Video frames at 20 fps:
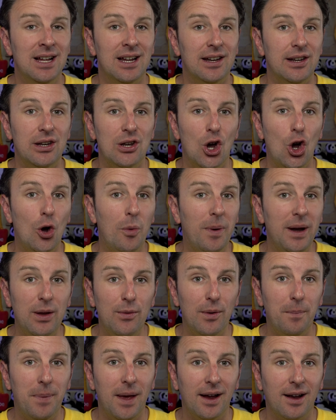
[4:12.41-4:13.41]
Nobody
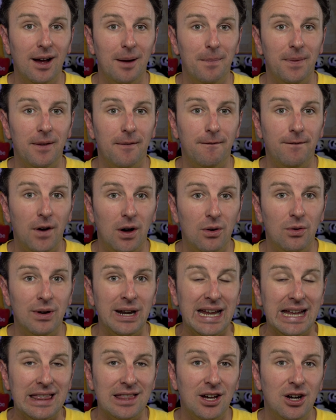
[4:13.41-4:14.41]
would pick up the phone
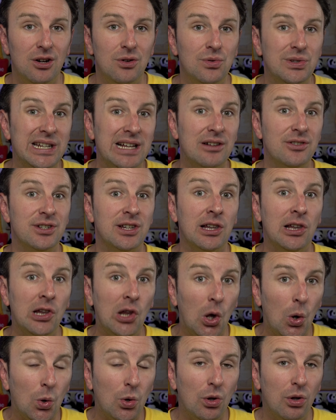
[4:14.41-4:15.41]
in the hotel's
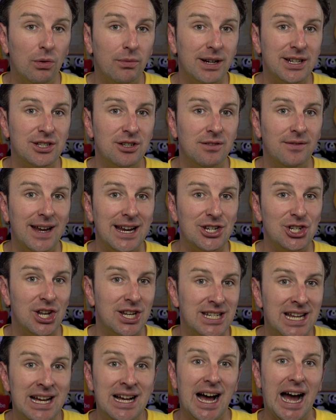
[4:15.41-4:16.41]
local
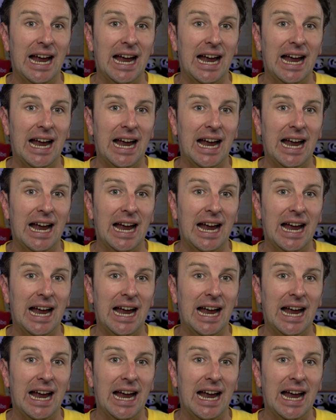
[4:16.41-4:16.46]
reservations.